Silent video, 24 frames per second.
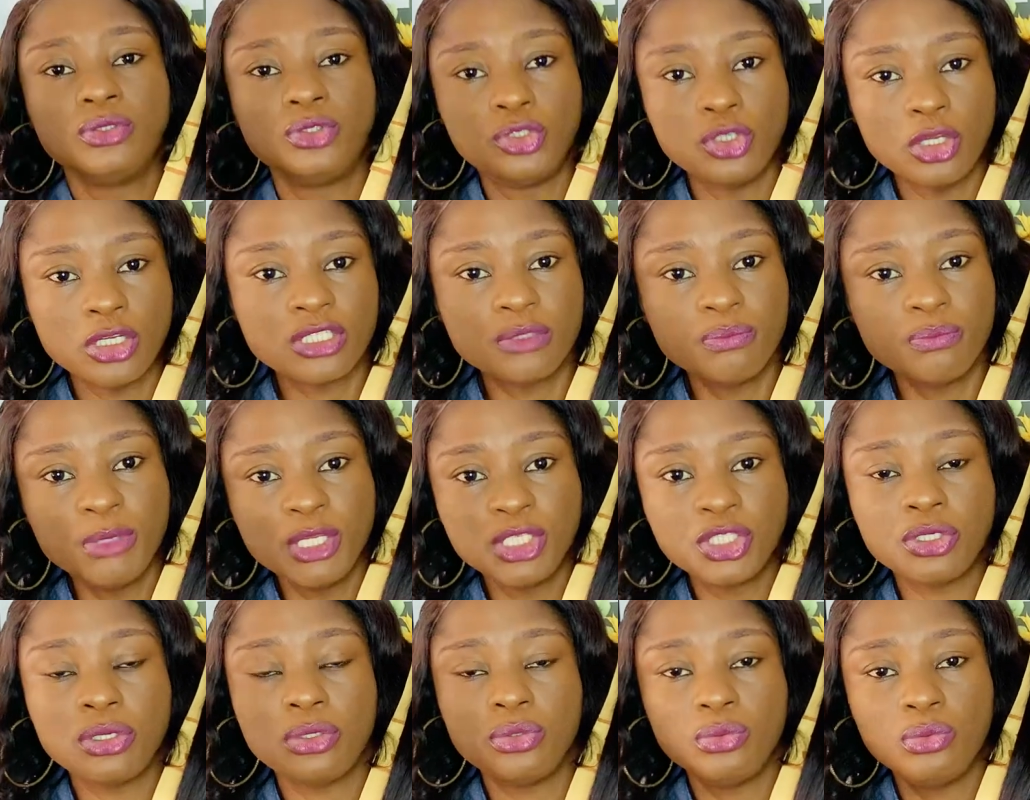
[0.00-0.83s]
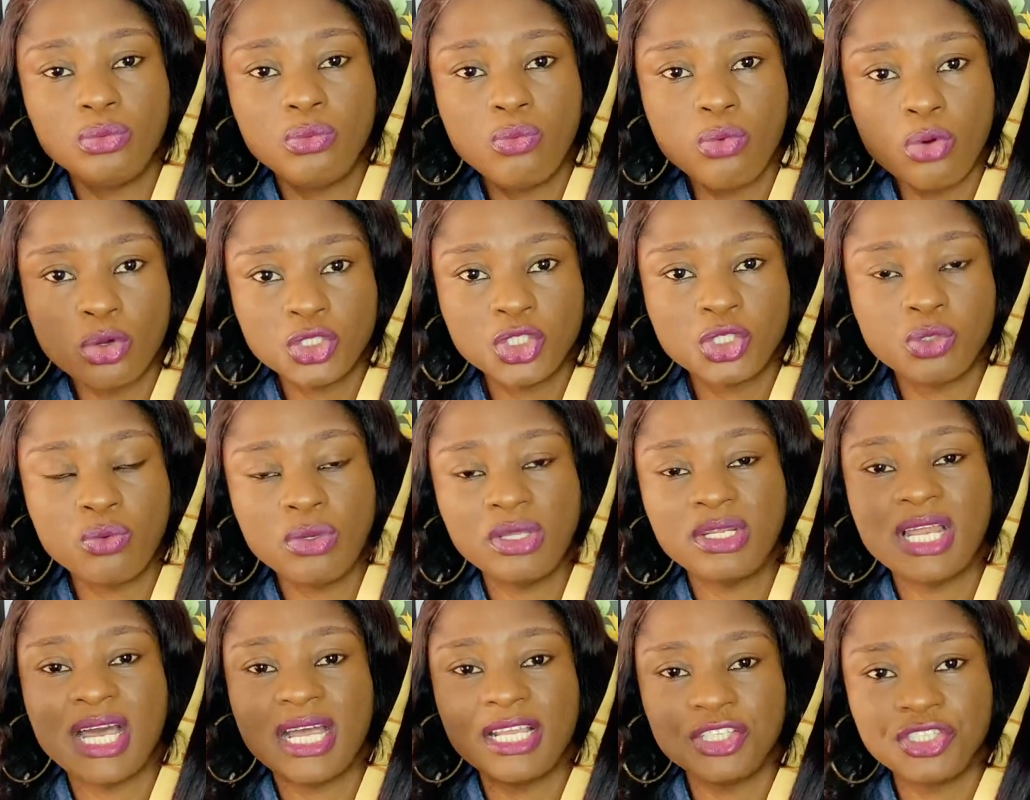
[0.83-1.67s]
just make sure you watch
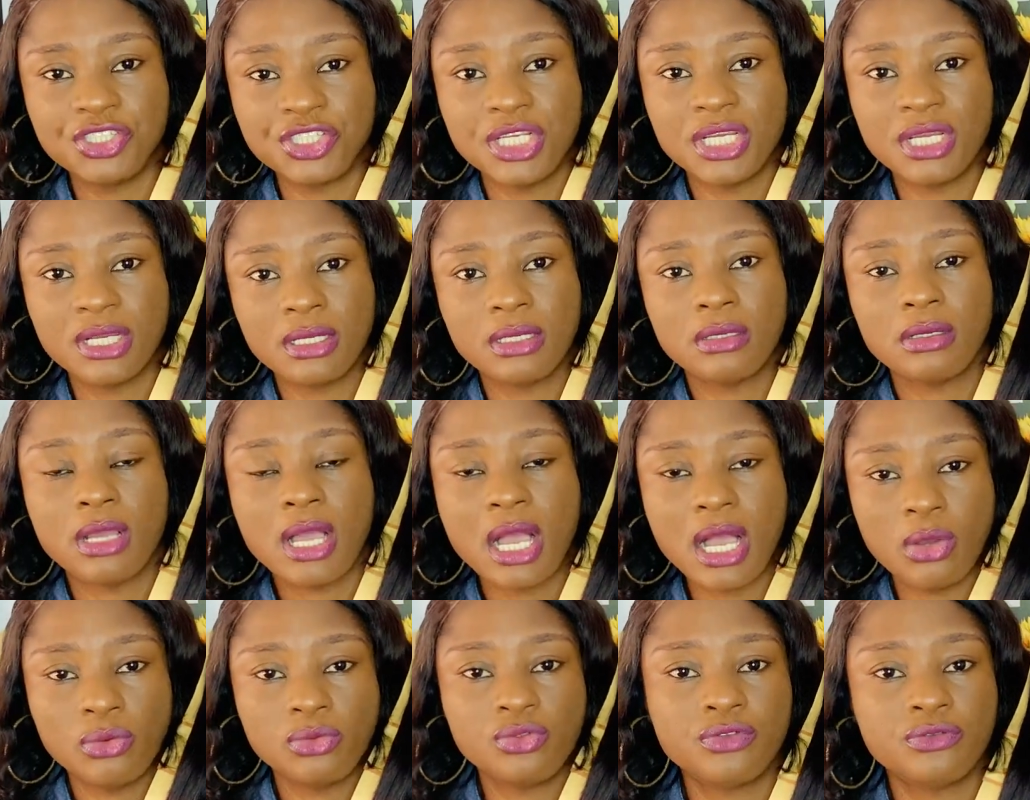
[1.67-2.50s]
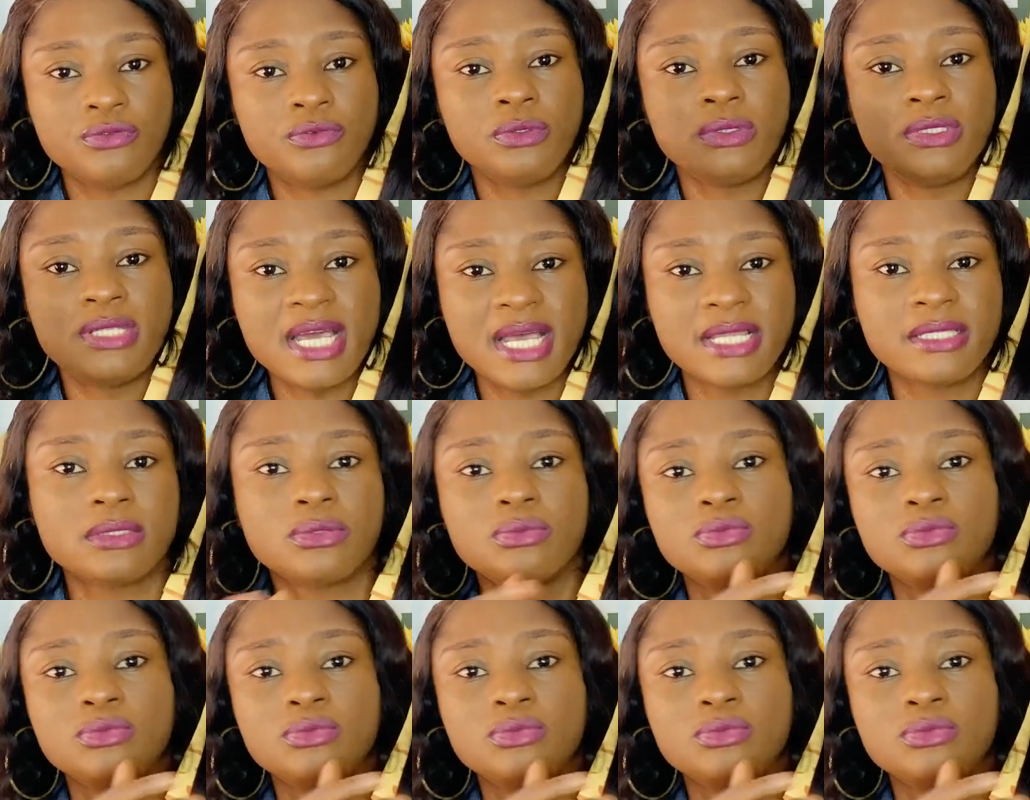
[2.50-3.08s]
well and check out for that.